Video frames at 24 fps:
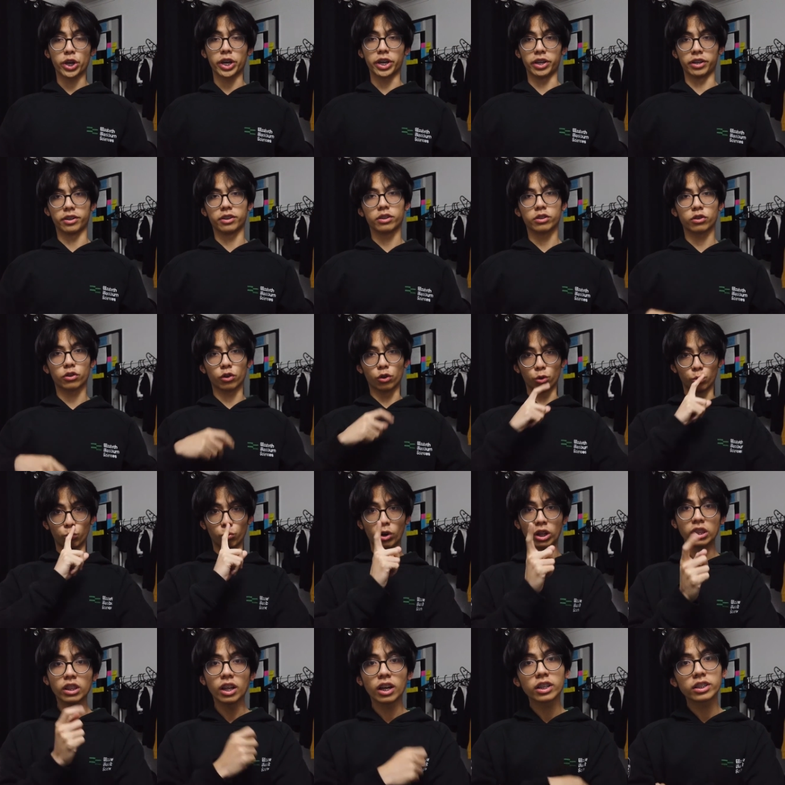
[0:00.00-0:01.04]
okay, so
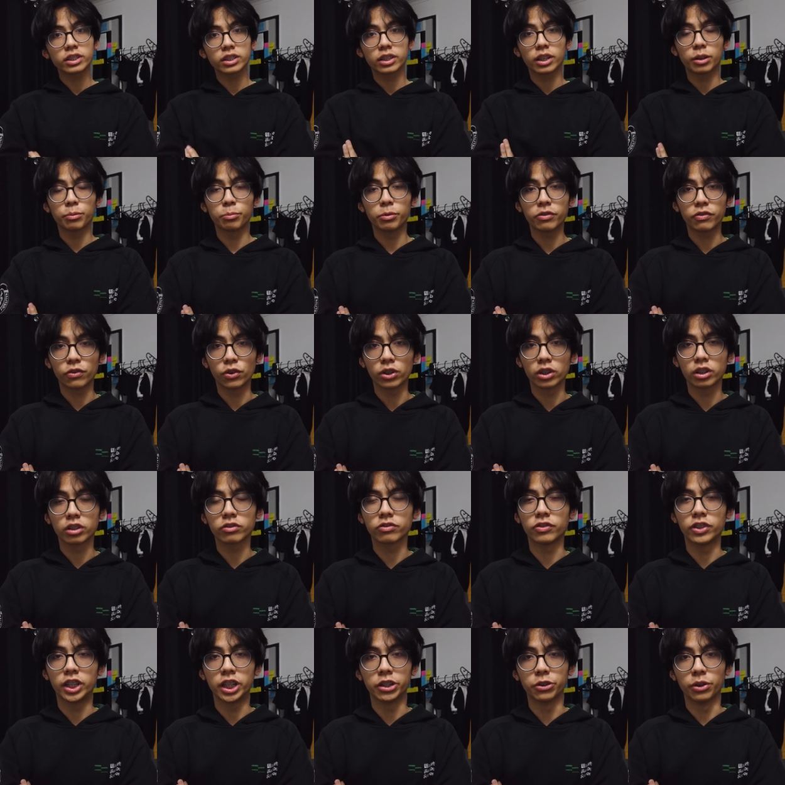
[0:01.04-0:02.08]
one last thing before this
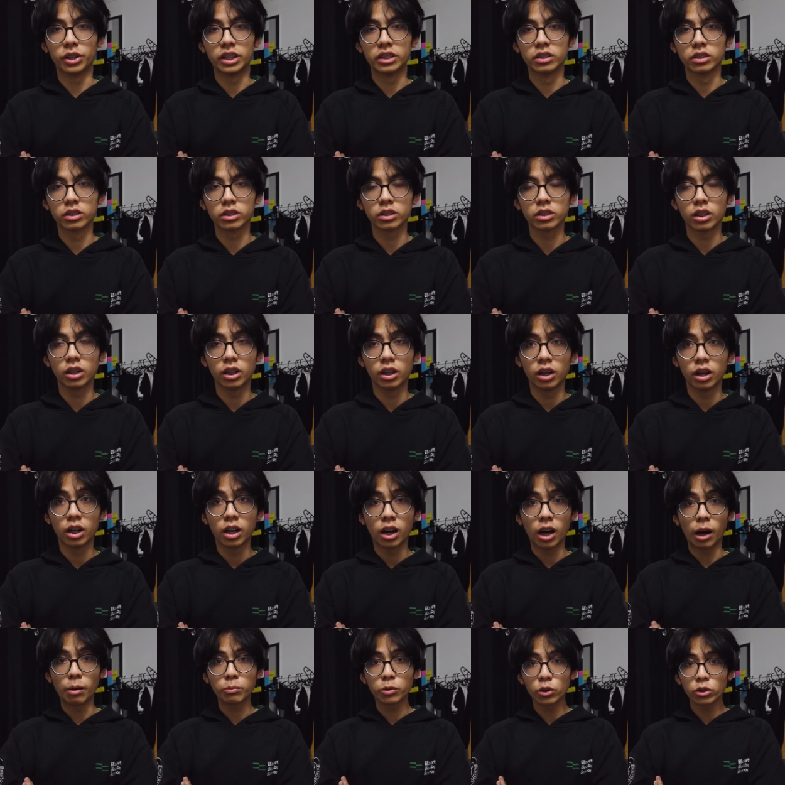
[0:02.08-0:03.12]
video ends.
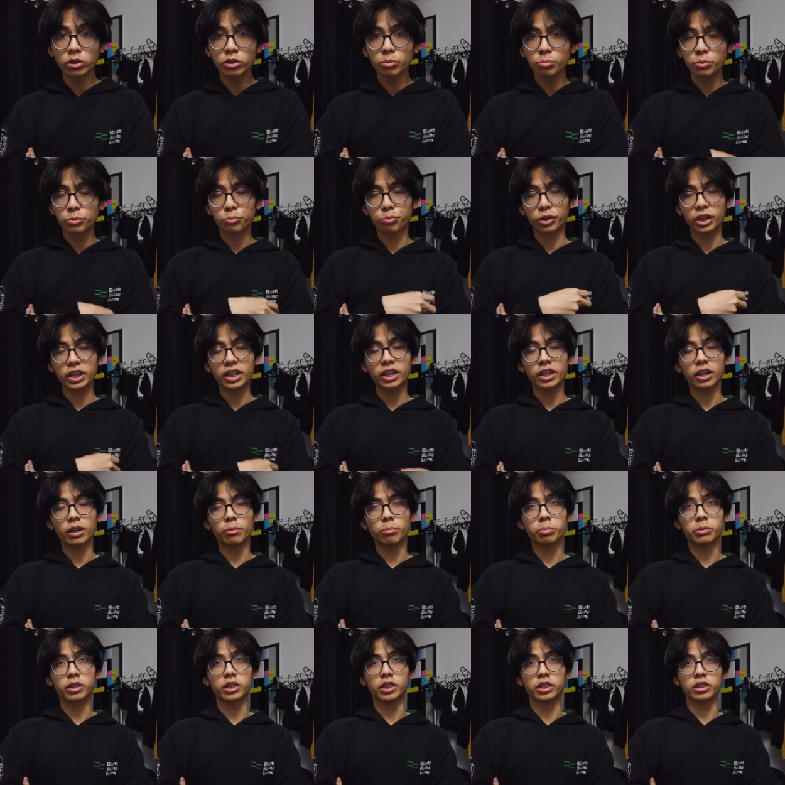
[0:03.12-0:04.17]
I'm going to be breaking
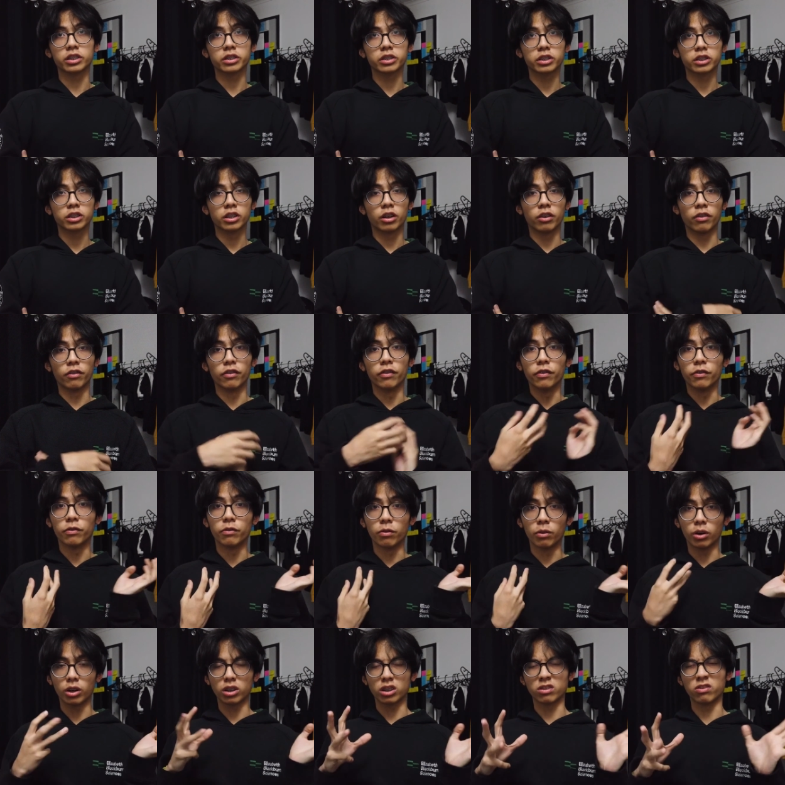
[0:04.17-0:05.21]
up this
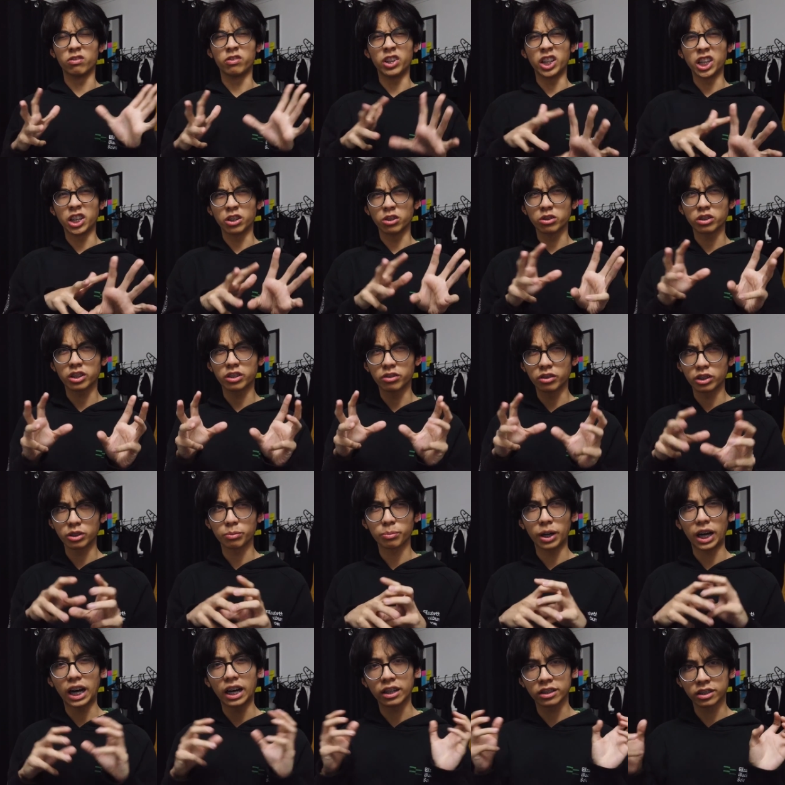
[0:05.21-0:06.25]
uh, video series
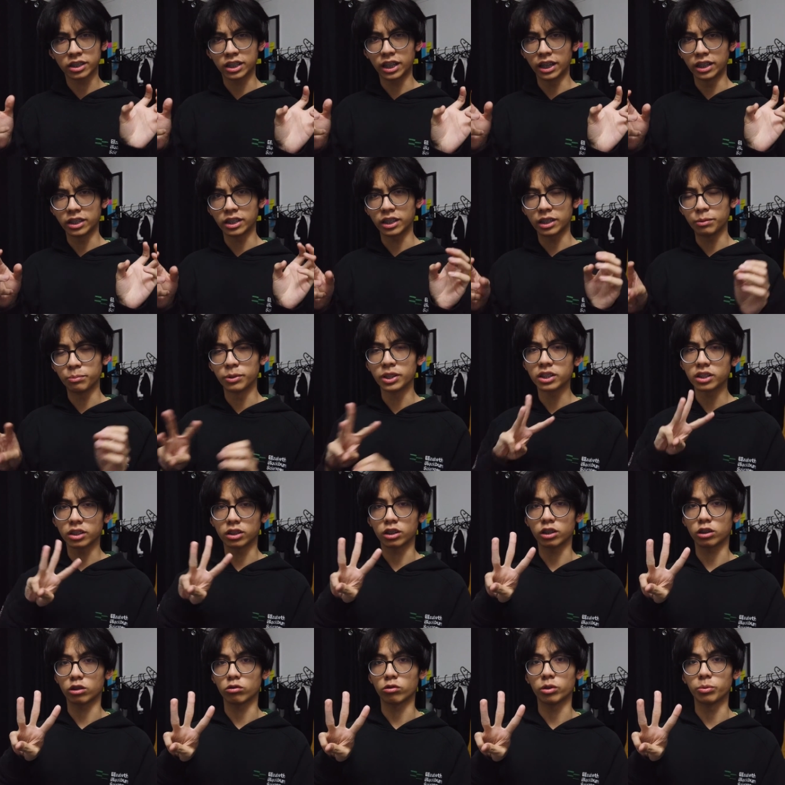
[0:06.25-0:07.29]
about how to get into EBIS
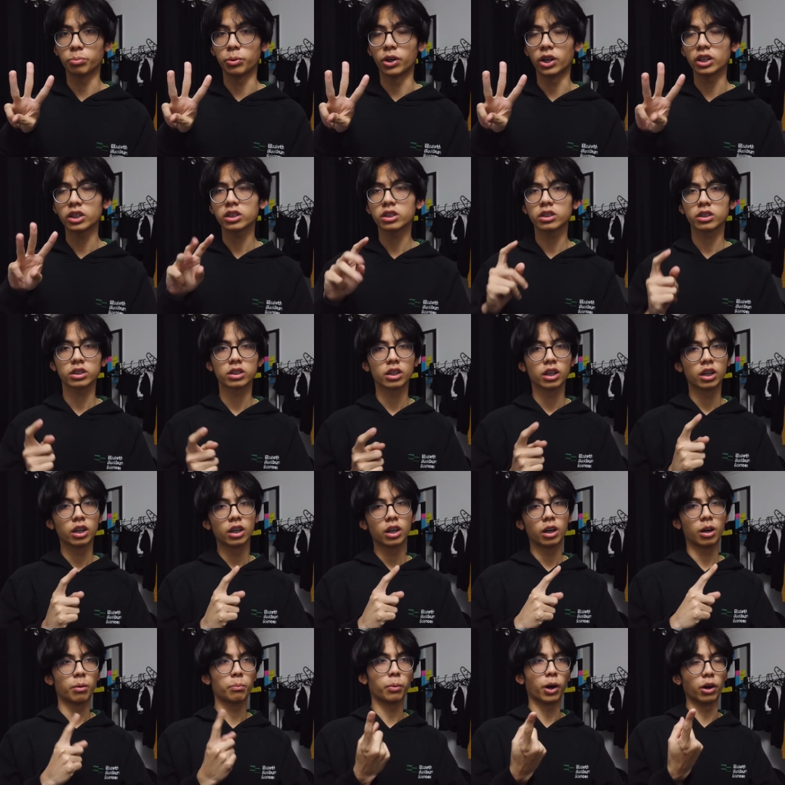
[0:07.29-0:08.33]
into three parts
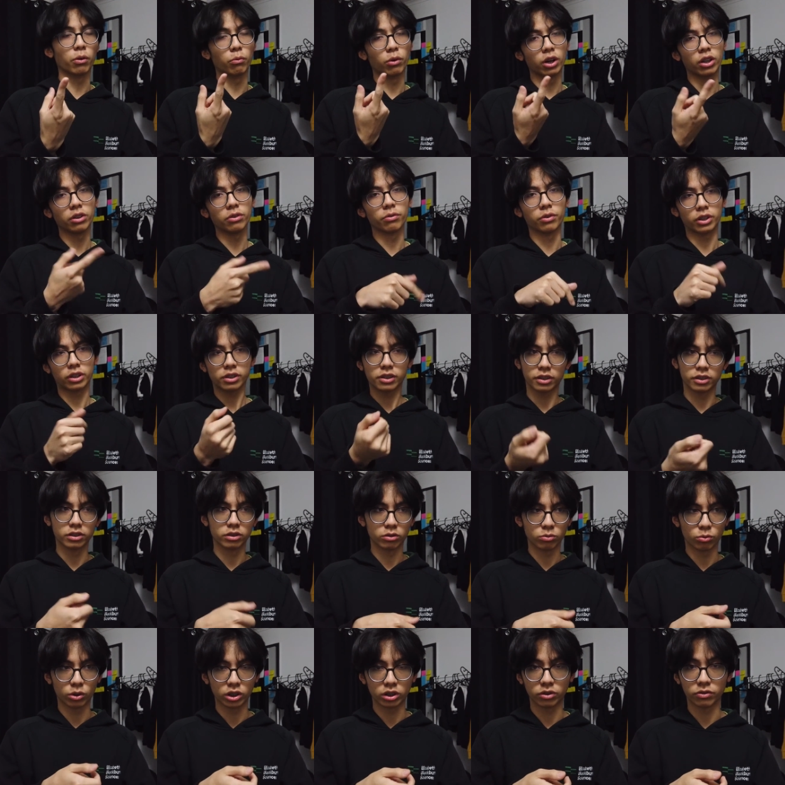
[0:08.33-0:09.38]
part one, which
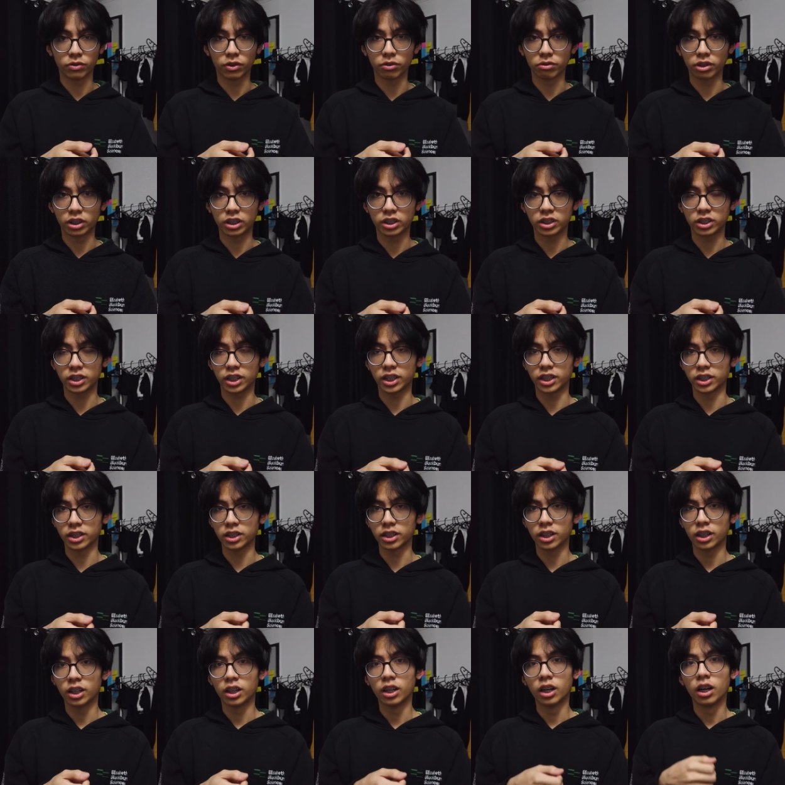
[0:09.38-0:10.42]
is what you've already seen.